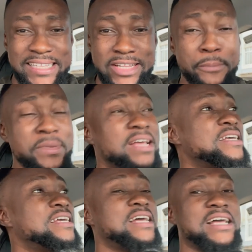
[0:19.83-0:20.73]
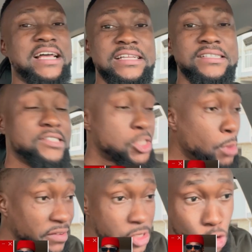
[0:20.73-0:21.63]
Not be, some
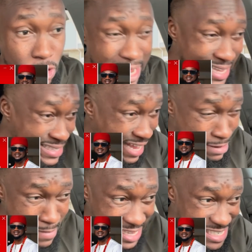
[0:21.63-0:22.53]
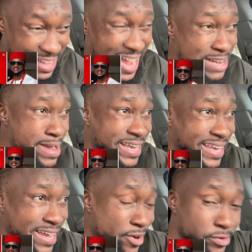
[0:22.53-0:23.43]
of the stone they lean knock myself, carry my
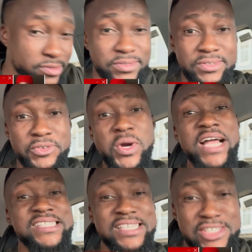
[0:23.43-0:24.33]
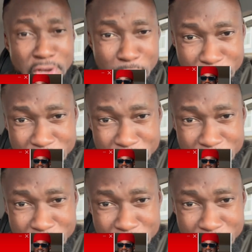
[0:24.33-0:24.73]
keke run. Wait this up.